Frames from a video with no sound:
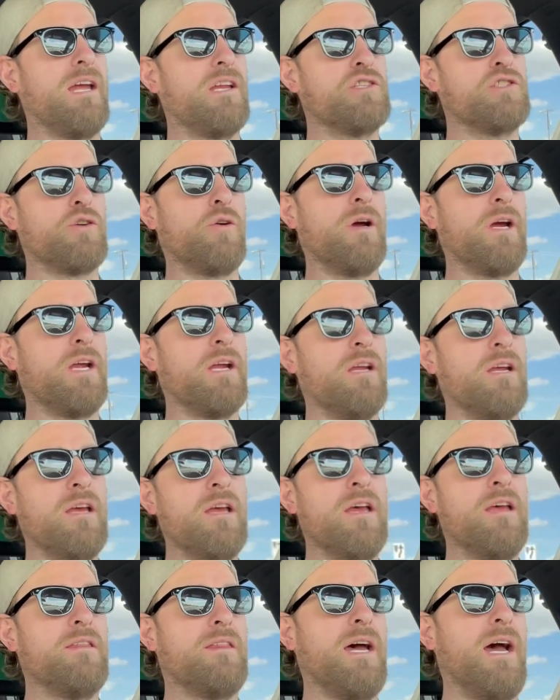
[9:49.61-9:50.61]
enjoy
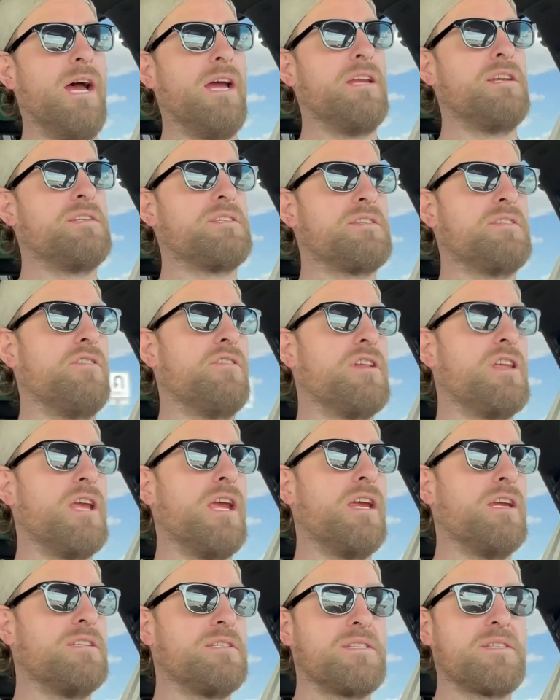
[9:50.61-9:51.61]
the
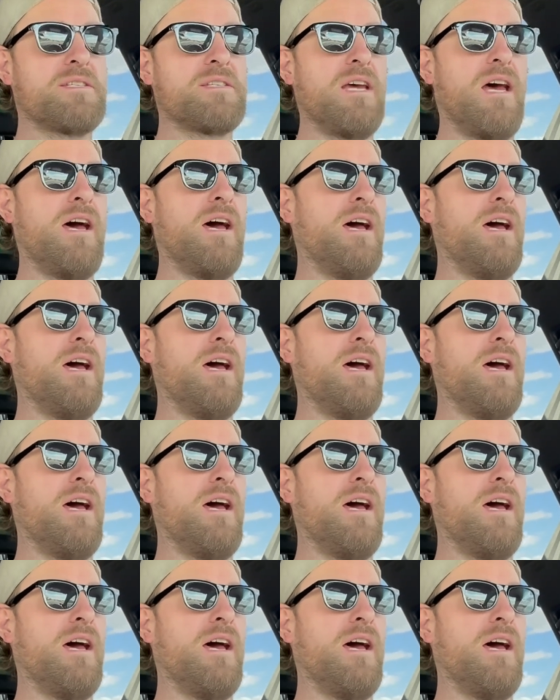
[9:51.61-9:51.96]
IS-38's